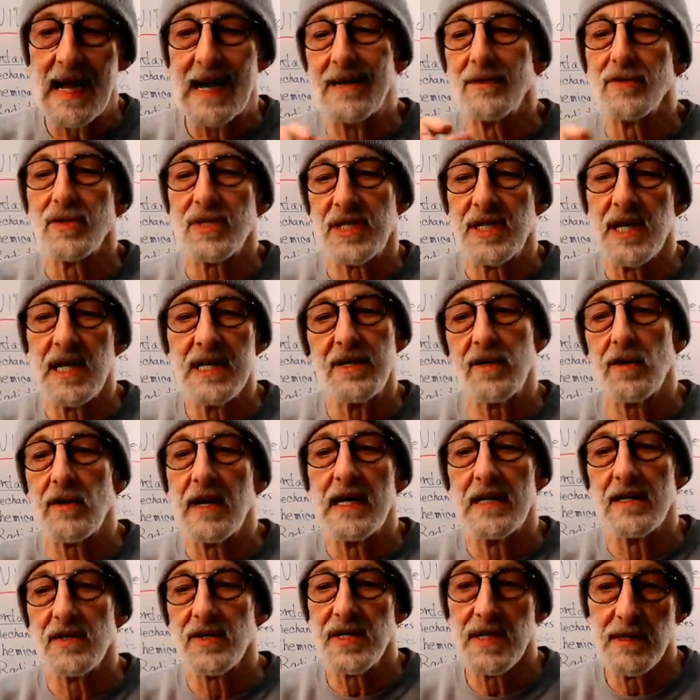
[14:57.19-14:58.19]
outside your
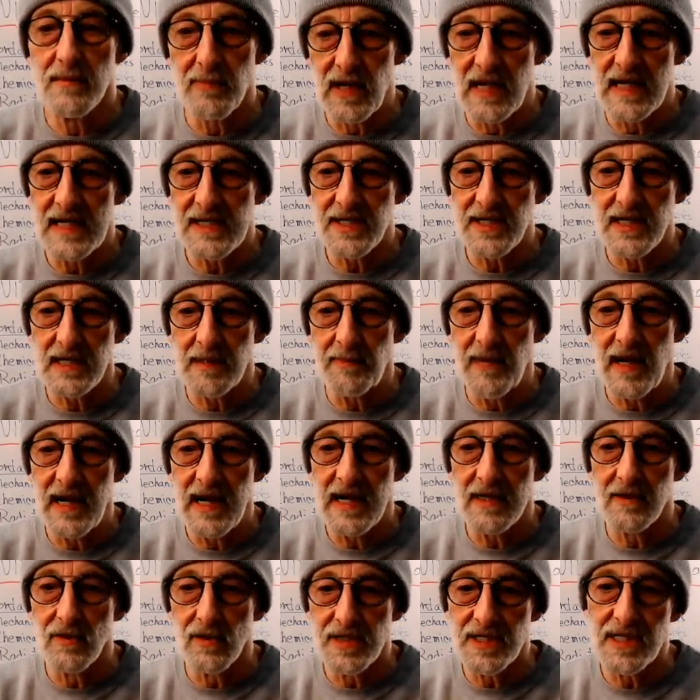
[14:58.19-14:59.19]
house in a plastic
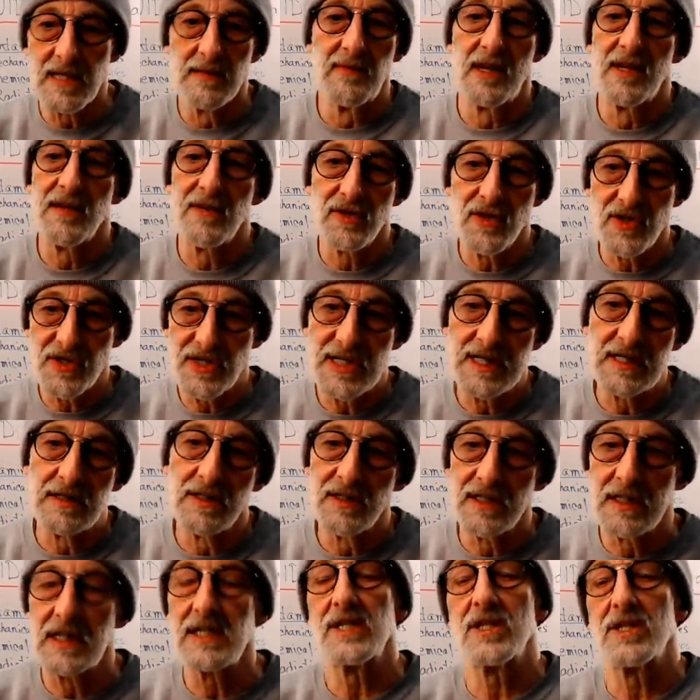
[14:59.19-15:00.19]
bag or some other
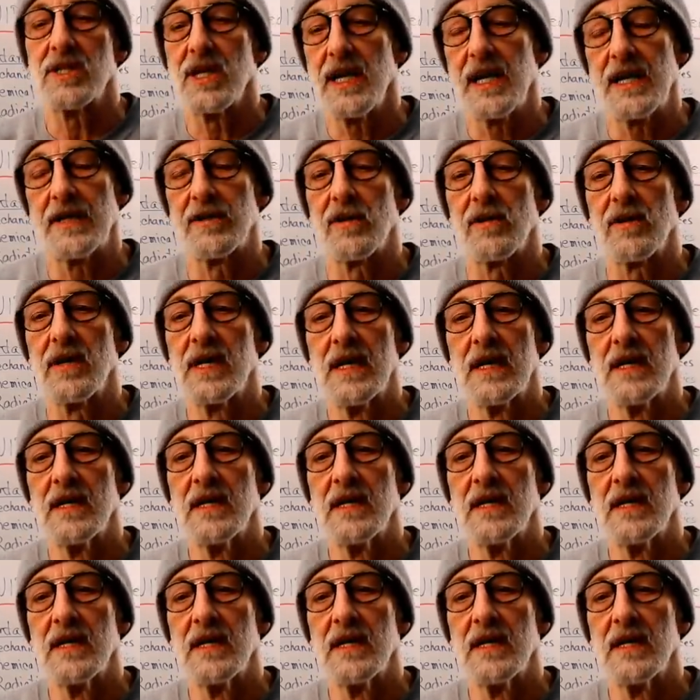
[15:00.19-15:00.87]
sealed container,